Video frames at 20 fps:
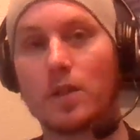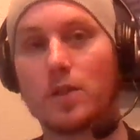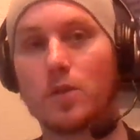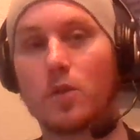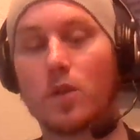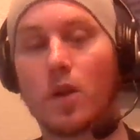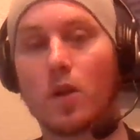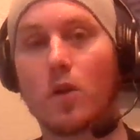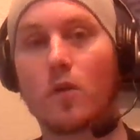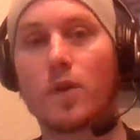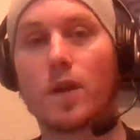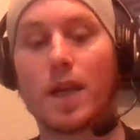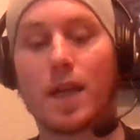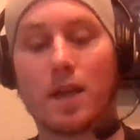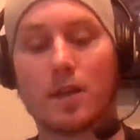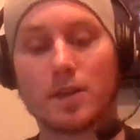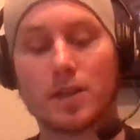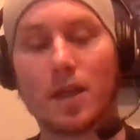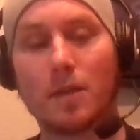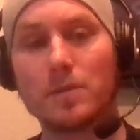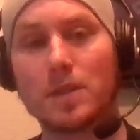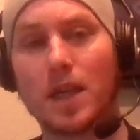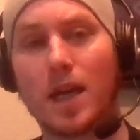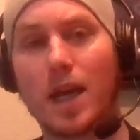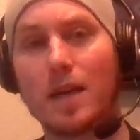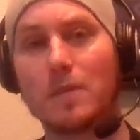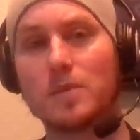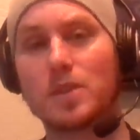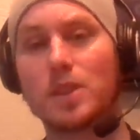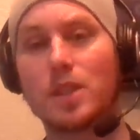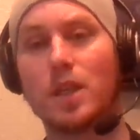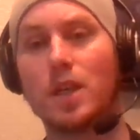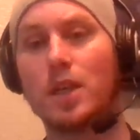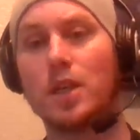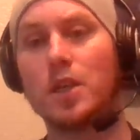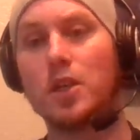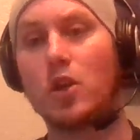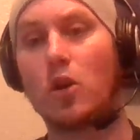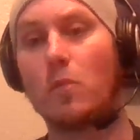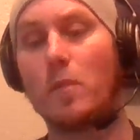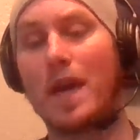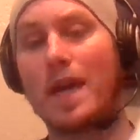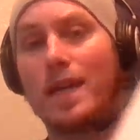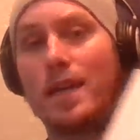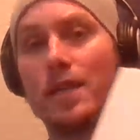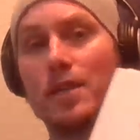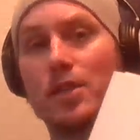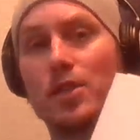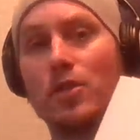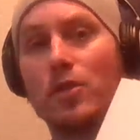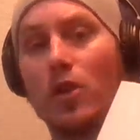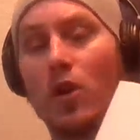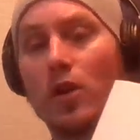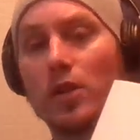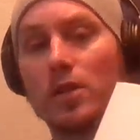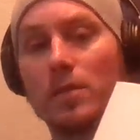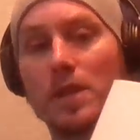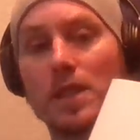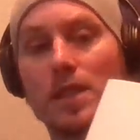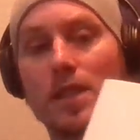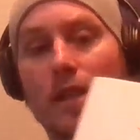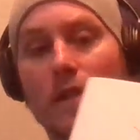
doing all over again. Now, sometimes you don't make it to your ultimate